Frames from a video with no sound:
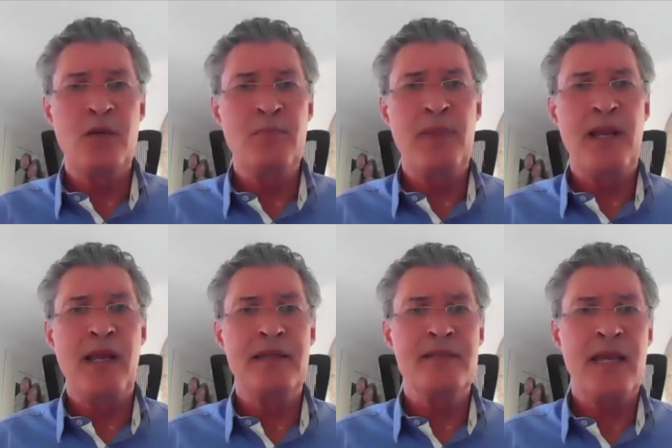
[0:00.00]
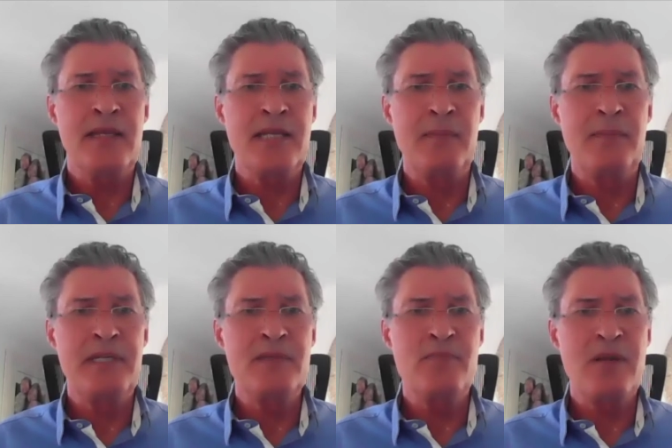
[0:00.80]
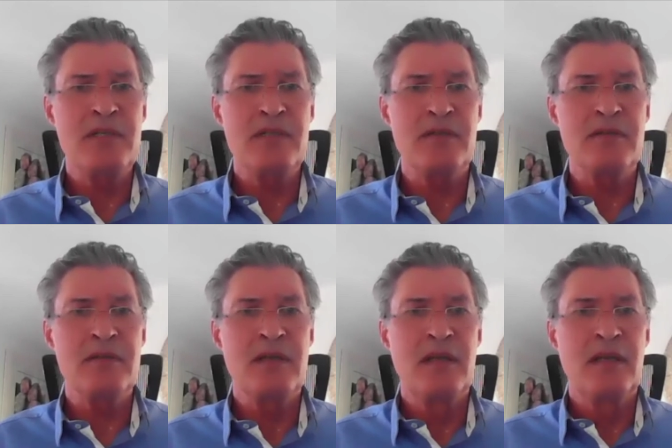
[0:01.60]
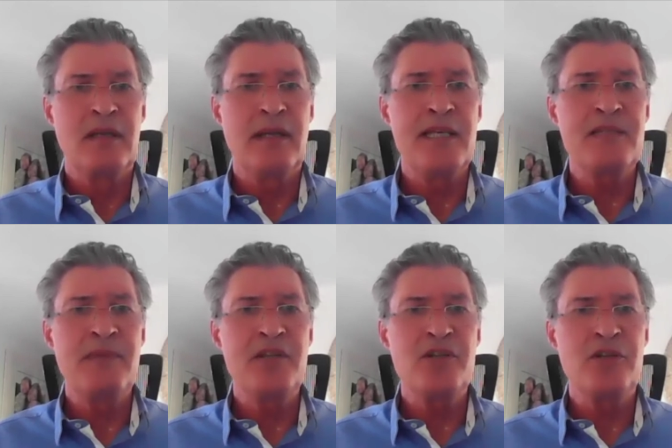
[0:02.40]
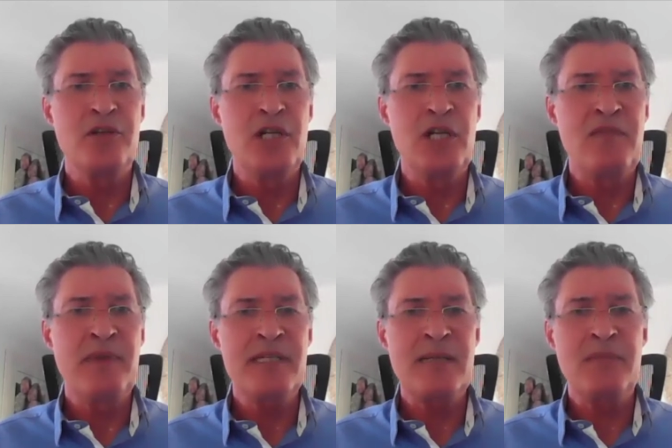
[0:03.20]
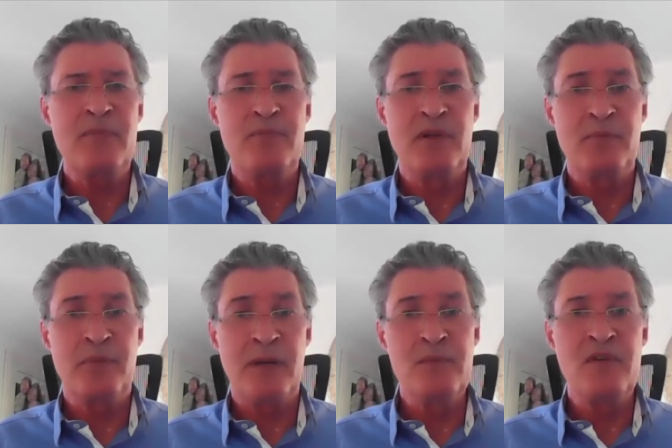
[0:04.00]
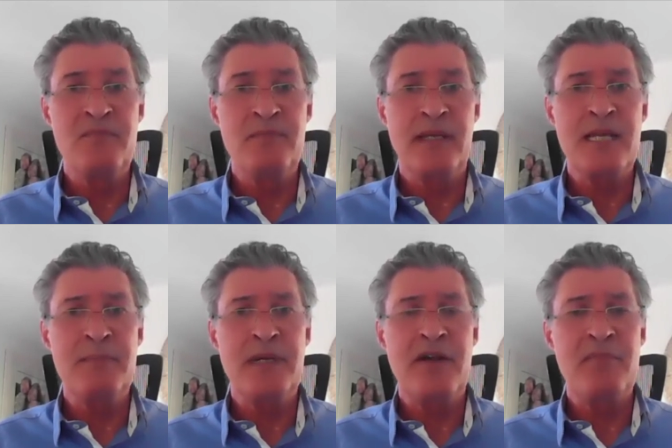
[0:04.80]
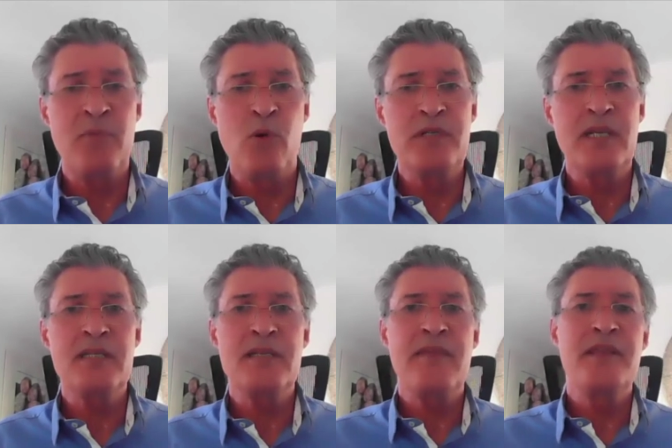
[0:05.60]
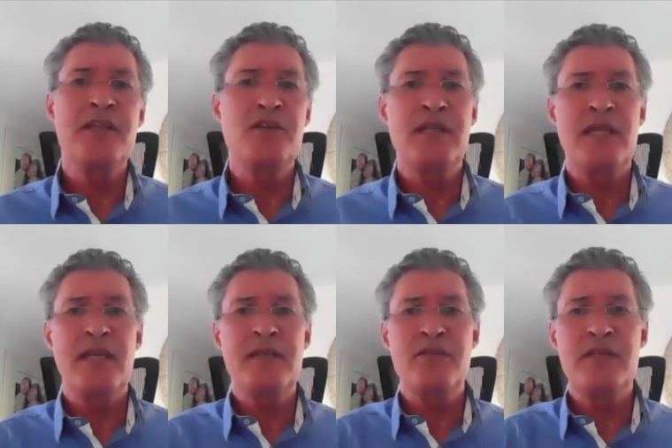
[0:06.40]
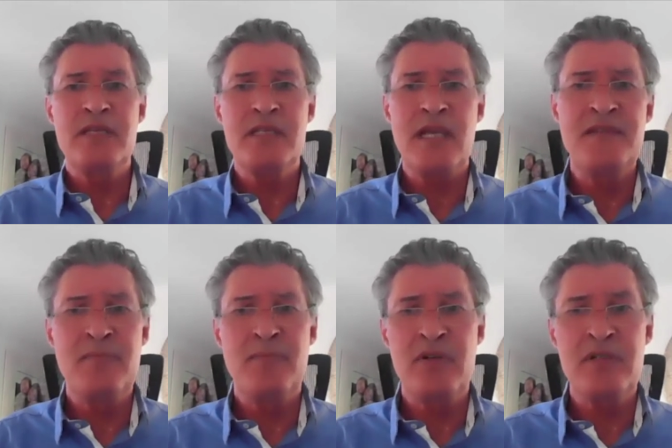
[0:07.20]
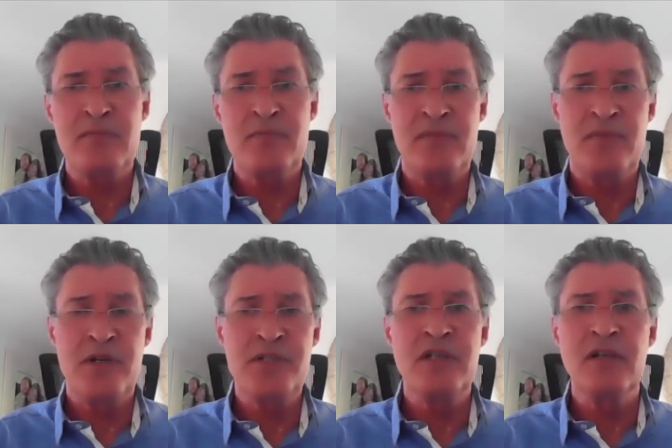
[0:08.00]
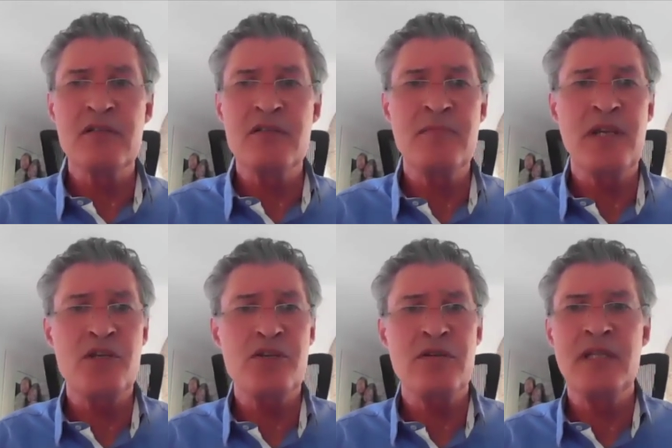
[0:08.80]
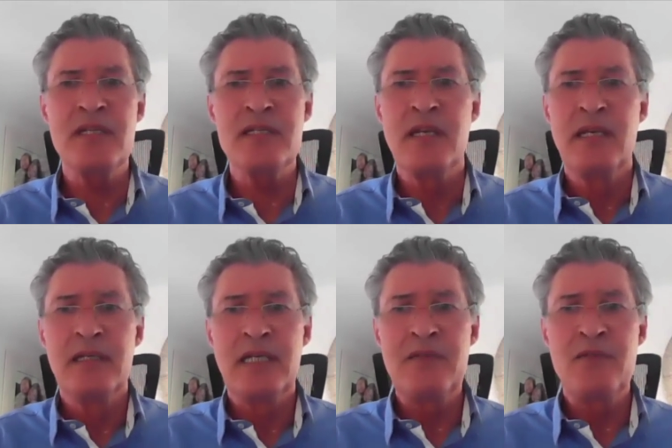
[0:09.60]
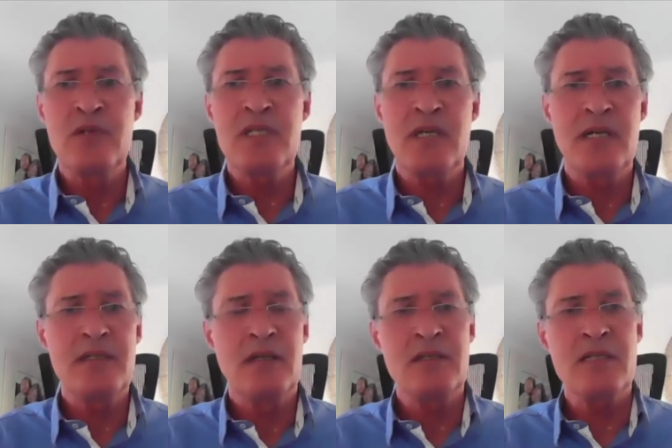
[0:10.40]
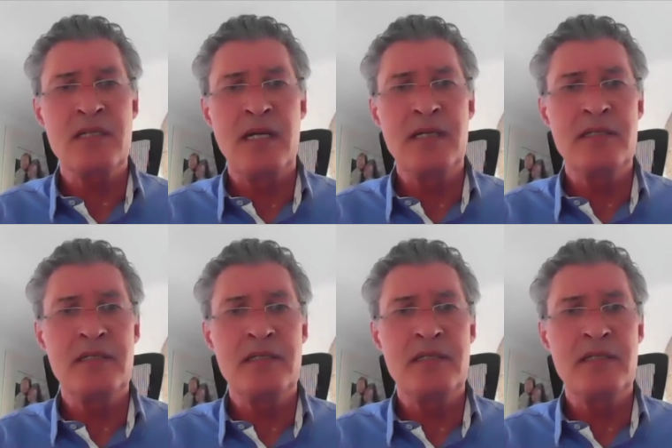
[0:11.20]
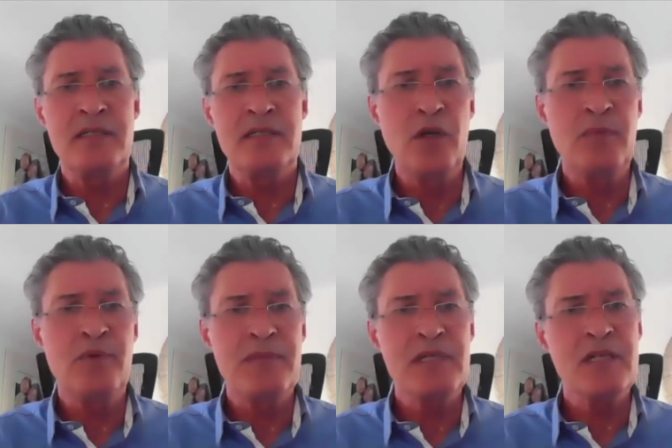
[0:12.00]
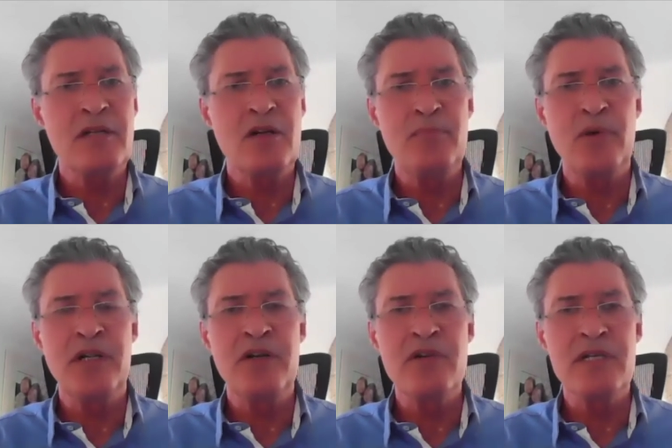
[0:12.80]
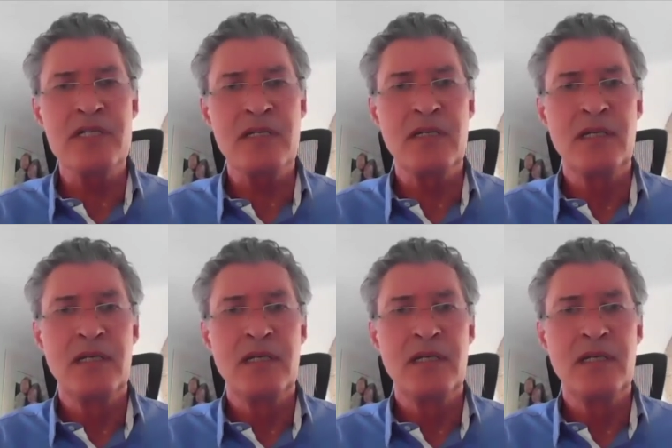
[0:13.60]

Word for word: compliance at companies' premises. And as mentioned earlier, we picked up the problems we've picked up in our reporting, saying they need to adhere to these safety protocols to make sure that everyone on site or in the work premises are not put at risk.